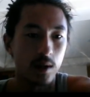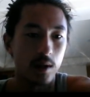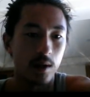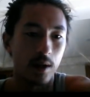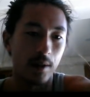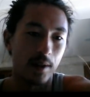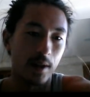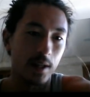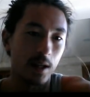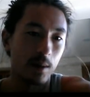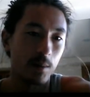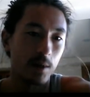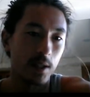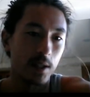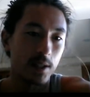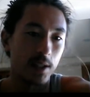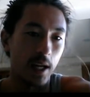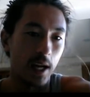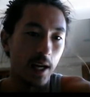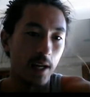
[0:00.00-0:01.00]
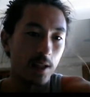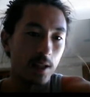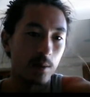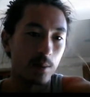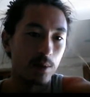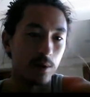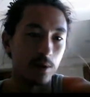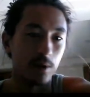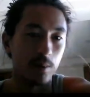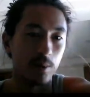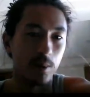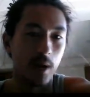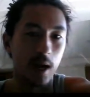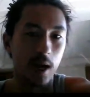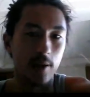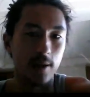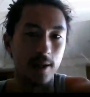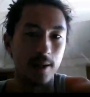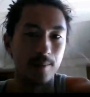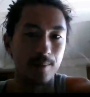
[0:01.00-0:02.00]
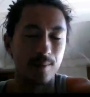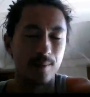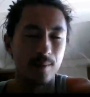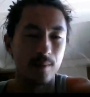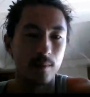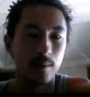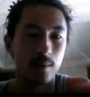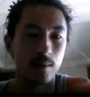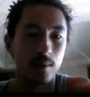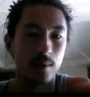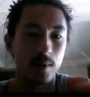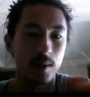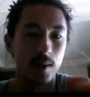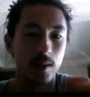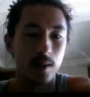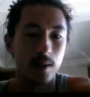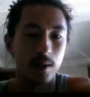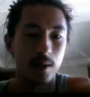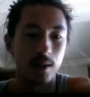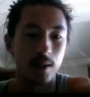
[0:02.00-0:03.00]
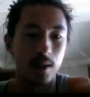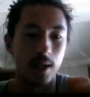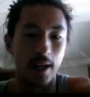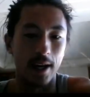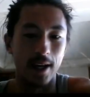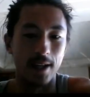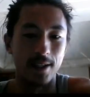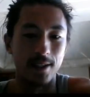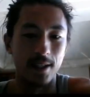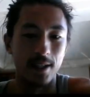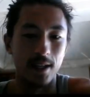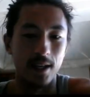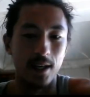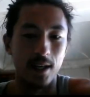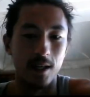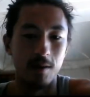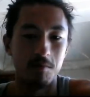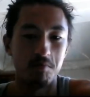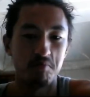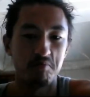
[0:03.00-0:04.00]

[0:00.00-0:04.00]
I think I'm going to take the blue pirate, and the